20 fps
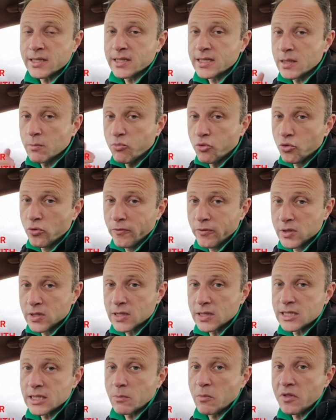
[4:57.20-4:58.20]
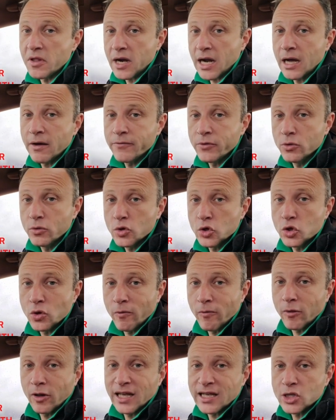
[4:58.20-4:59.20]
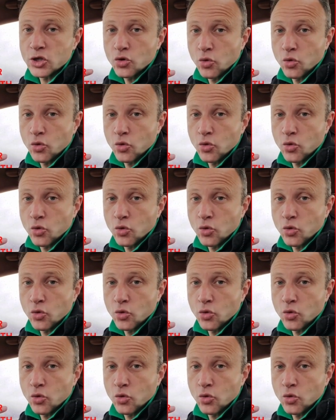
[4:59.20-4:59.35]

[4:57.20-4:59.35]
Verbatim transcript: It's the proven system that I've used over the last